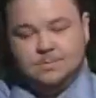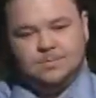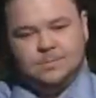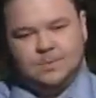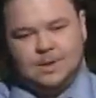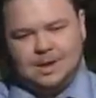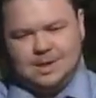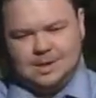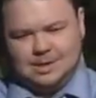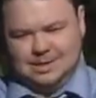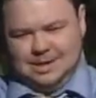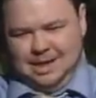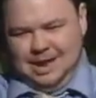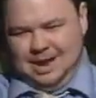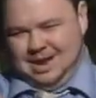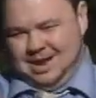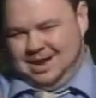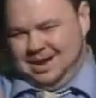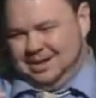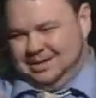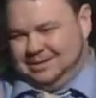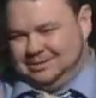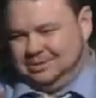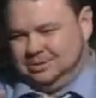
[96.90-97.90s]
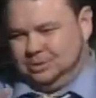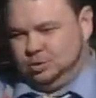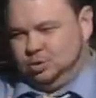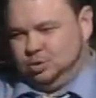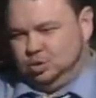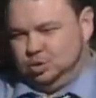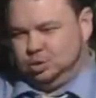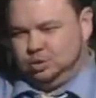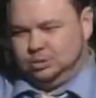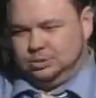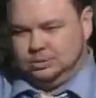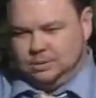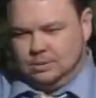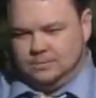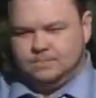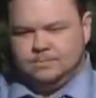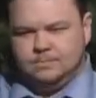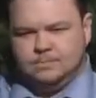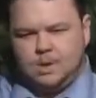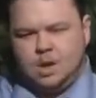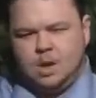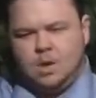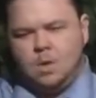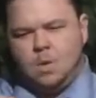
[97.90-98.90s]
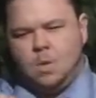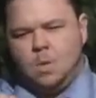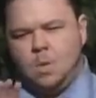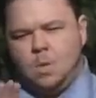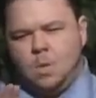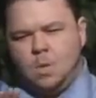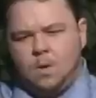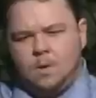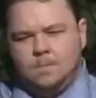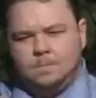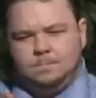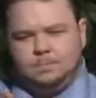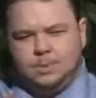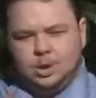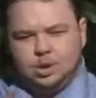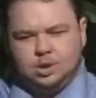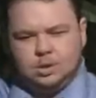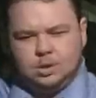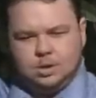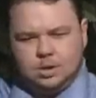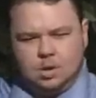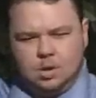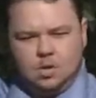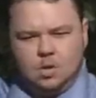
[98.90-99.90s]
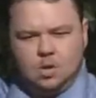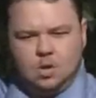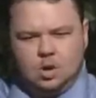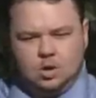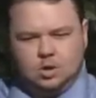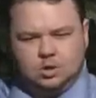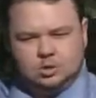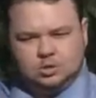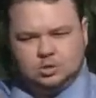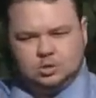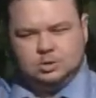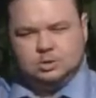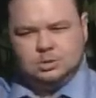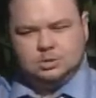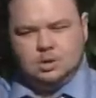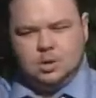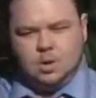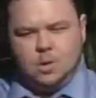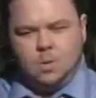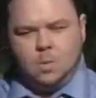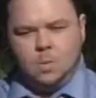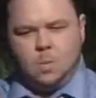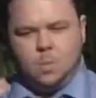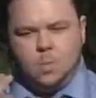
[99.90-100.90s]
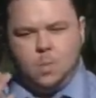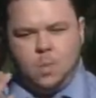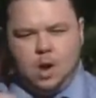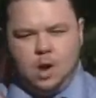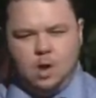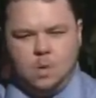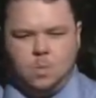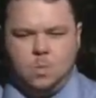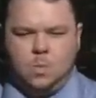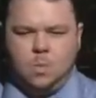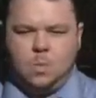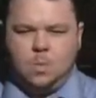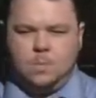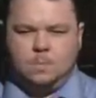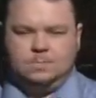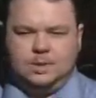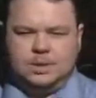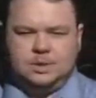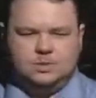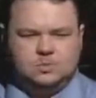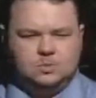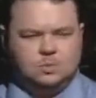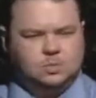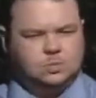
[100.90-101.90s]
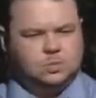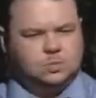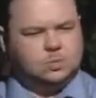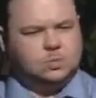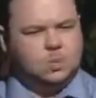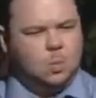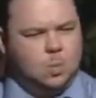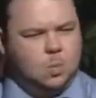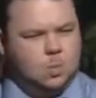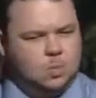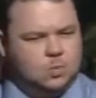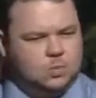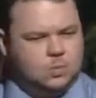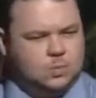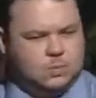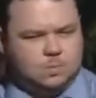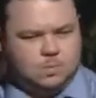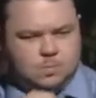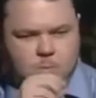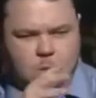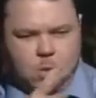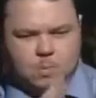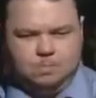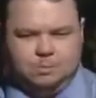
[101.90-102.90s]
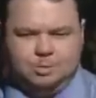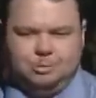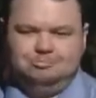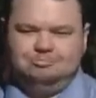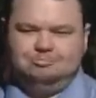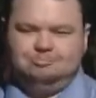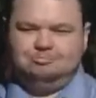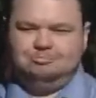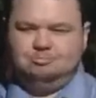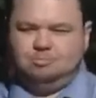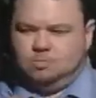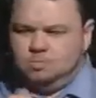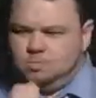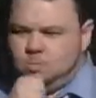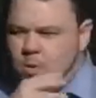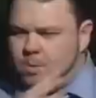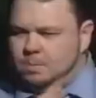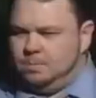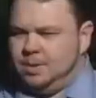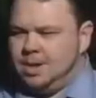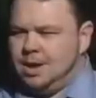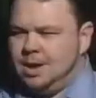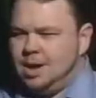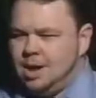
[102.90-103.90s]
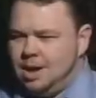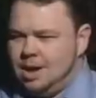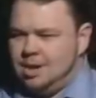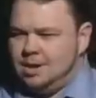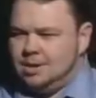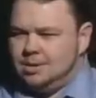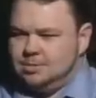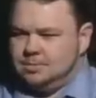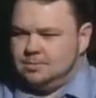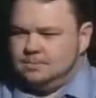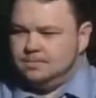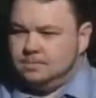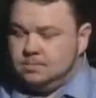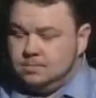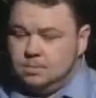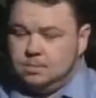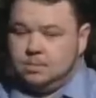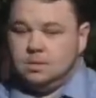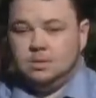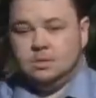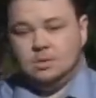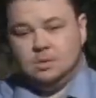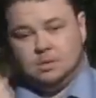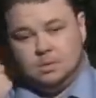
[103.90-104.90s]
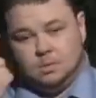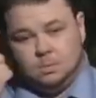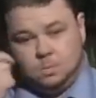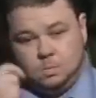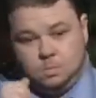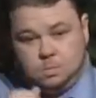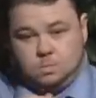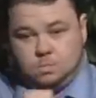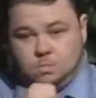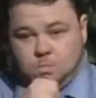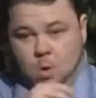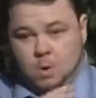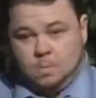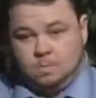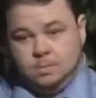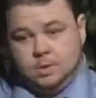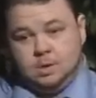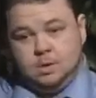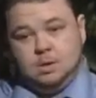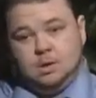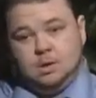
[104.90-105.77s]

more important for you to see me. In 1837, in uh, Ohio, opened their doors to women for the first time.